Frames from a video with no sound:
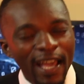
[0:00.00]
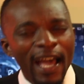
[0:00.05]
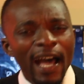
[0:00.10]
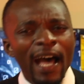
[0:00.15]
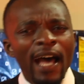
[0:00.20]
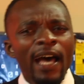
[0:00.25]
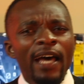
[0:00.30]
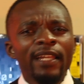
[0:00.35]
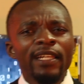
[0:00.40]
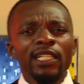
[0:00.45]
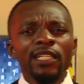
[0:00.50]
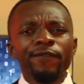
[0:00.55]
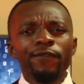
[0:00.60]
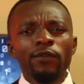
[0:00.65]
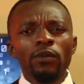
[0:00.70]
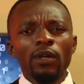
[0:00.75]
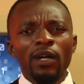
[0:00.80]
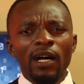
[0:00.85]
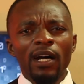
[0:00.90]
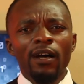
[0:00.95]
And if
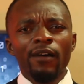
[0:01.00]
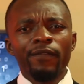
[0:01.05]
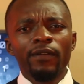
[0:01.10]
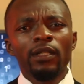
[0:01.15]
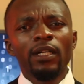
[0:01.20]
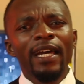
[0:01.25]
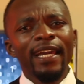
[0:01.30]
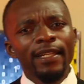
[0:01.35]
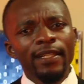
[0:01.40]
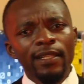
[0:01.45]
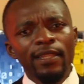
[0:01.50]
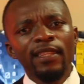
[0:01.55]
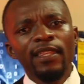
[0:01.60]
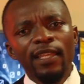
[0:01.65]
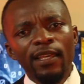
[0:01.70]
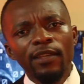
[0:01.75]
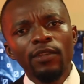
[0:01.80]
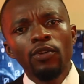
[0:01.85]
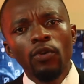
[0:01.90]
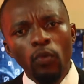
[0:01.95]
you have anything
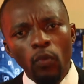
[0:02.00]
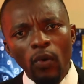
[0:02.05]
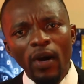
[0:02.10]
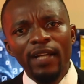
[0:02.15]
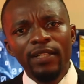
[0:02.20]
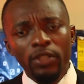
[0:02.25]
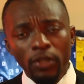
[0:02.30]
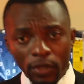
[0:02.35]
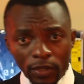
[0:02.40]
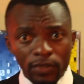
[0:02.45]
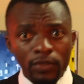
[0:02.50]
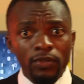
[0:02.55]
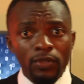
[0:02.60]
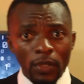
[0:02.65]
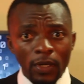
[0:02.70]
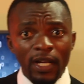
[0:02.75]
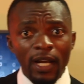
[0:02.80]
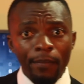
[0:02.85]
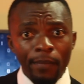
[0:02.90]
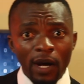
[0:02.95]
you want us to
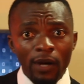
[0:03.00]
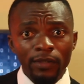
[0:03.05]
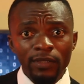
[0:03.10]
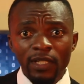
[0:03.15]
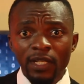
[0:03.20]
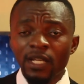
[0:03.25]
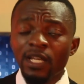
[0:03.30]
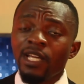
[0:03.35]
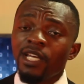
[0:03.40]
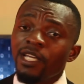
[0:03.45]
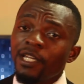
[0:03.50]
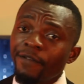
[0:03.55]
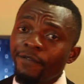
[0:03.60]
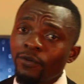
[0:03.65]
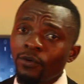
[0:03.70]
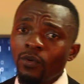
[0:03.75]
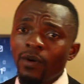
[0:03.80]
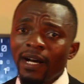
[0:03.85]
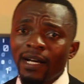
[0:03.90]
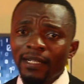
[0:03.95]
talk about,
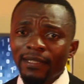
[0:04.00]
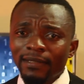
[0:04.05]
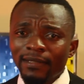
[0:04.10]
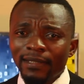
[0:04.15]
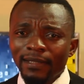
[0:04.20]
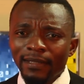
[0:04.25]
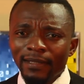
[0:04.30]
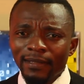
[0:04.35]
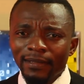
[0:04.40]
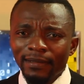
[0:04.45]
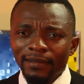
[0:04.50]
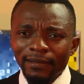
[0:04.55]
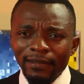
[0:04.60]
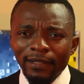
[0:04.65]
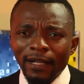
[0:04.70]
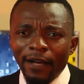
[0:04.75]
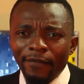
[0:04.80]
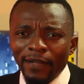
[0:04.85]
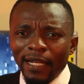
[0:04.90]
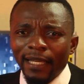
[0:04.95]
you
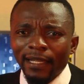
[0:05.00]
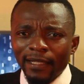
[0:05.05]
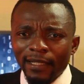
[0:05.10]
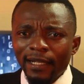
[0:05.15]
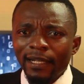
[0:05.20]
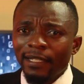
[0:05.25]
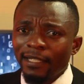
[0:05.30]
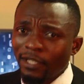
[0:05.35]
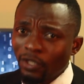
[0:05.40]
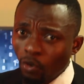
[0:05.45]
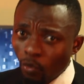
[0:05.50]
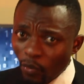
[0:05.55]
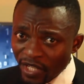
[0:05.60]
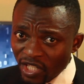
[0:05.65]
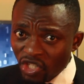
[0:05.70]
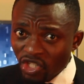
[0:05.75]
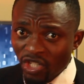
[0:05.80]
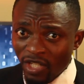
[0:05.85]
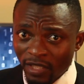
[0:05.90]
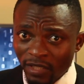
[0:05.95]
have like any
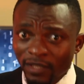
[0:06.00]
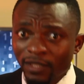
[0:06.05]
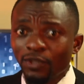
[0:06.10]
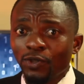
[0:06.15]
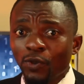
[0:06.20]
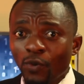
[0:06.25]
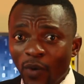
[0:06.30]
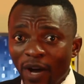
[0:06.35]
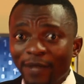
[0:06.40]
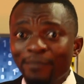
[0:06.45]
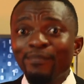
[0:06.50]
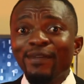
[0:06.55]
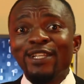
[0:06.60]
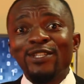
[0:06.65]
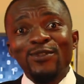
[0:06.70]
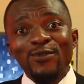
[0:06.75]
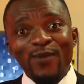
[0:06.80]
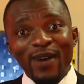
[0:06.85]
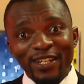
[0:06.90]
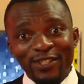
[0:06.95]
question you want me
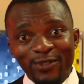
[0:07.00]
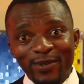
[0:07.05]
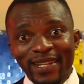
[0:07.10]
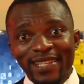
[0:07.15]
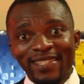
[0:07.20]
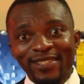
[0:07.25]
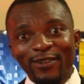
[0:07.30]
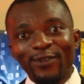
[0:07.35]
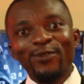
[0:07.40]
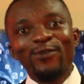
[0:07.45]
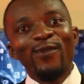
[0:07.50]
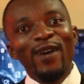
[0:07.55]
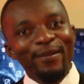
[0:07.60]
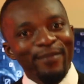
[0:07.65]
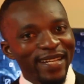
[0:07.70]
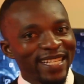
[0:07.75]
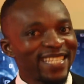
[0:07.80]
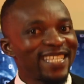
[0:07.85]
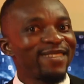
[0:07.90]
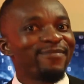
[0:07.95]
to address, or you want
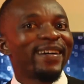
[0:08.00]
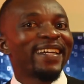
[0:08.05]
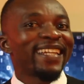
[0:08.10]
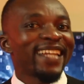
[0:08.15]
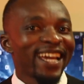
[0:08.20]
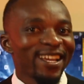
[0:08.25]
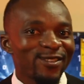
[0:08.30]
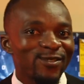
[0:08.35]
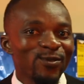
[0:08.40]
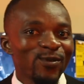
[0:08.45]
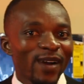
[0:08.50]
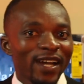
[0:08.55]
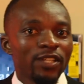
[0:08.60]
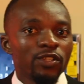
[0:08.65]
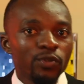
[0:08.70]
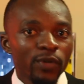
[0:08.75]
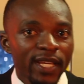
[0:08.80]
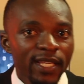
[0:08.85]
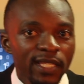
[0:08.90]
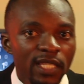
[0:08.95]
my team and I to
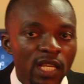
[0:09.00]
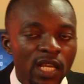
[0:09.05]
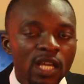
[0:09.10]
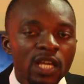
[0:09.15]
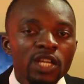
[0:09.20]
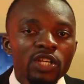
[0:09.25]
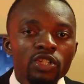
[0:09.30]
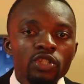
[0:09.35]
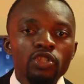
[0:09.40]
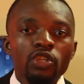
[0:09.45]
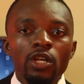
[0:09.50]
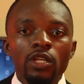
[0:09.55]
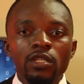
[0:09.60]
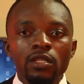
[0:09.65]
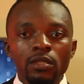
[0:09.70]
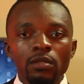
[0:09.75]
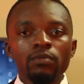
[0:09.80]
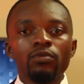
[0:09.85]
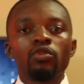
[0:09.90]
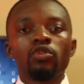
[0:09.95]
address, just
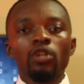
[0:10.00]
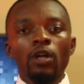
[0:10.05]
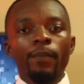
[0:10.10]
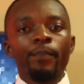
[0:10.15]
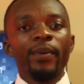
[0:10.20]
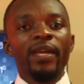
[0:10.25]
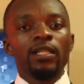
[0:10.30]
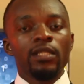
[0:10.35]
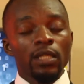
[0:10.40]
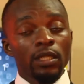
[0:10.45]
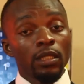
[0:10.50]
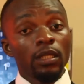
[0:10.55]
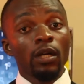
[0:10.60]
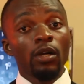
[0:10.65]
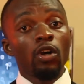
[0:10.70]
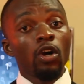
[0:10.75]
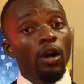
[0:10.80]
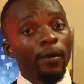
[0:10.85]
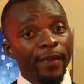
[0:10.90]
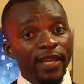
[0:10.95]
drop it in the
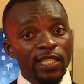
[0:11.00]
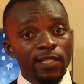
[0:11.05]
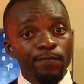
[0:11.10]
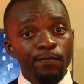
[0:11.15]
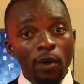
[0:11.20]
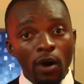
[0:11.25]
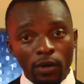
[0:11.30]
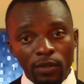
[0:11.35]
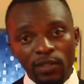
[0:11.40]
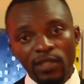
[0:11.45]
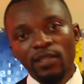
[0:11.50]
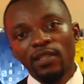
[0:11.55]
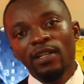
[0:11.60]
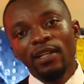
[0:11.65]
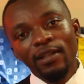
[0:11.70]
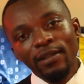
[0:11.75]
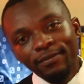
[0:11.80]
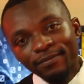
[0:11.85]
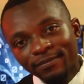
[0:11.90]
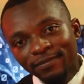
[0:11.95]
comment box
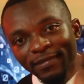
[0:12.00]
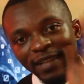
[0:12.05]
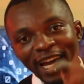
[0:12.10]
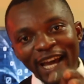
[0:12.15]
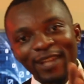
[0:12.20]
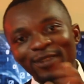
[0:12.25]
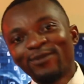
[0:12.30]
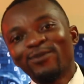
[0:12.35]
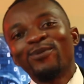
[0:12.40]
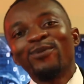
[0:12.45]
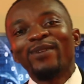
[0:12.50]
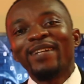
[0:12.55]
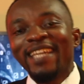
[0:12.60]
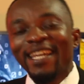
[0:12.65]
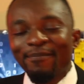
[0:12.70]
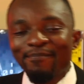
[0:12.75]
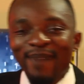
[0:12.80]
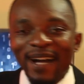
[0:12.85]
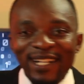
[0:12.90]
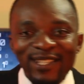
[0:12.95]
and we'll
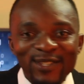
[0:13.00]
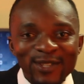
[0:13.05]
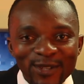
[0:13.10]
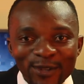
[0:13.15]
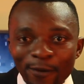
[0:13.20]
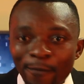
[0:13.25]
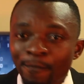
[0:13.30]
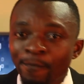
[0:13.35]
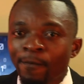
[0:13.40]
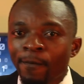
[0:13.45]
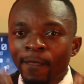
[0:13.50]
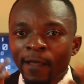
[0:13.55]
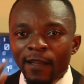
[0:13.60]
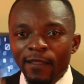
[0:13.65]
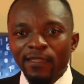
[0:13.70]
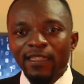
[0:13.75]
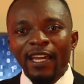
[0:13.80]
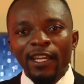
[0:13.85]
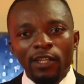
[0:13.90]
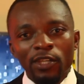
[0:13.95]
get back to you.
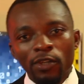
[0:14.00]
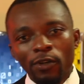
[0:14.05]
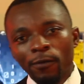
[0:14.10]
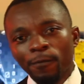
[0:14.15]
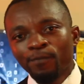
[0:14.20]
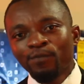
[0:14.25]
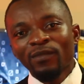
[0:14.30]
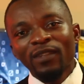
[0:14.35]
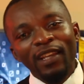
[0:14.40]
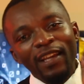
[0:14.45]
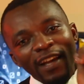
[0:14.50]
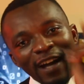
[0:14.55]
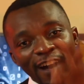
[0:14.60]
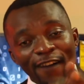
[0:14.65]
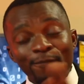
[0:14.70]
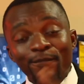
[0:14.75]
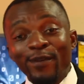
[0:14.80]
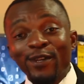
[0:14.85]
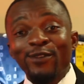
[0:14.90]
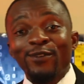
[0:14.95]
Thank you.
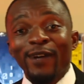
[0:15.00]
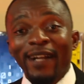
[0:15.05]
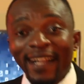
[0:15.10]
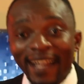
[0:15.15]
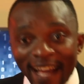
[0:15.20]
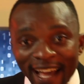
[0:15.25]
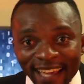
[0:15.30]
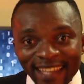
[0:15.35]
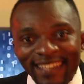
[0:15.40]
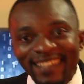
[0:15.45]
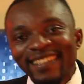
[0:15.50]
I've been your guy,